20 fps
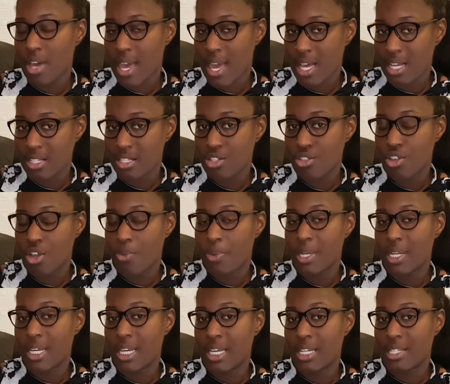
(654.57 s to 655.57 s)
ex
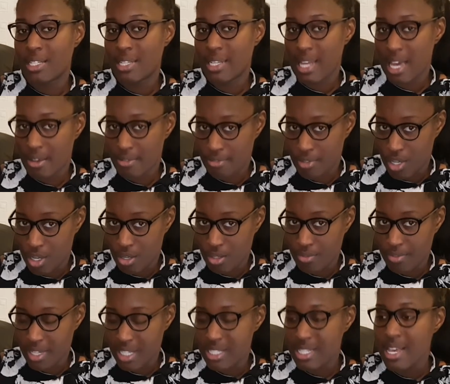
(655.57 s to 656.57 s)
knowing it's
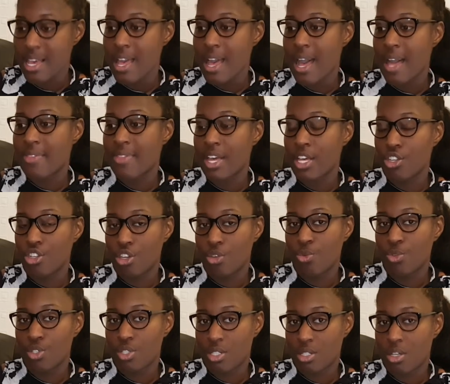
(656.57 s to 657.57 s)
leftovers, and that you
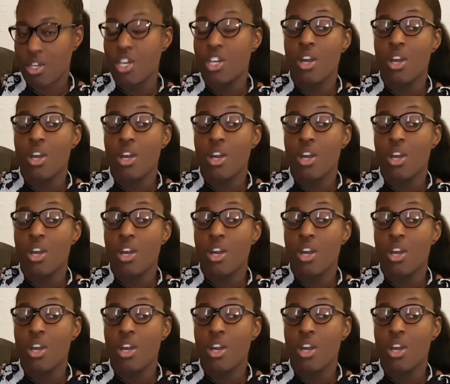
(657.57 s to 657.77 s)
was,